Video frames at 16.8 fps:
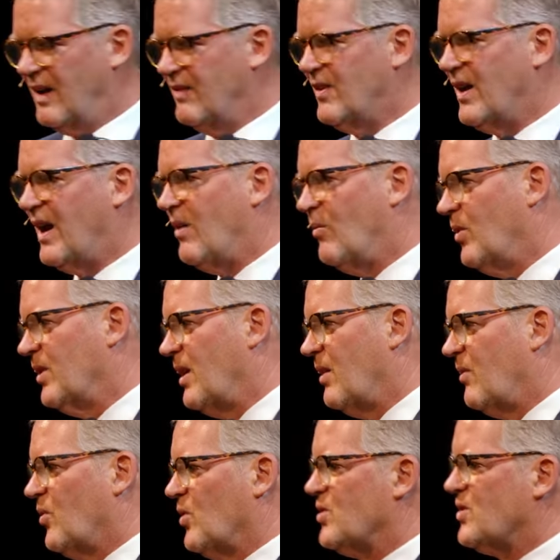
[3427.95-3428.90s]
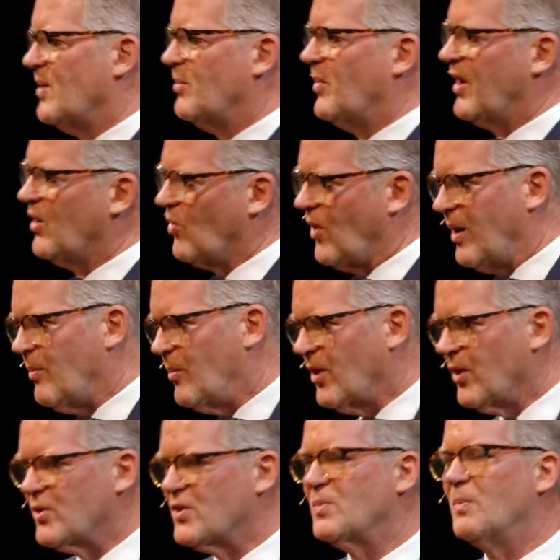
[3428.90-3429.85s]
I've got whatever is in my
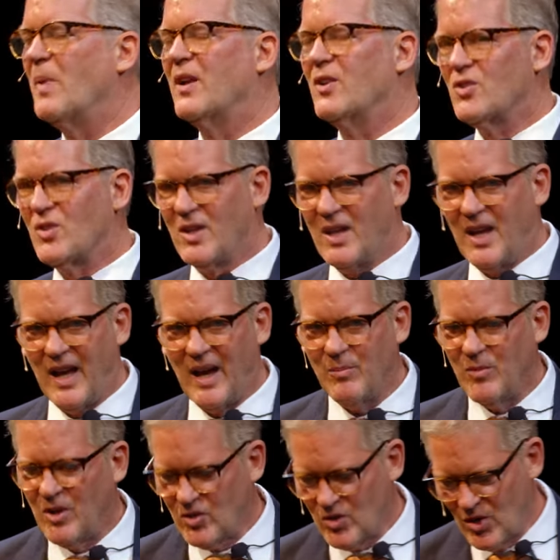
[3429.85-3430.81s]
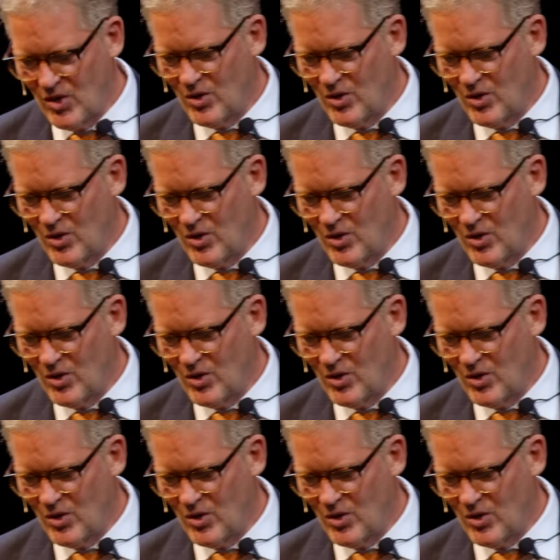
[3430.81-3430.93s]
grandmother's medicine cabinet to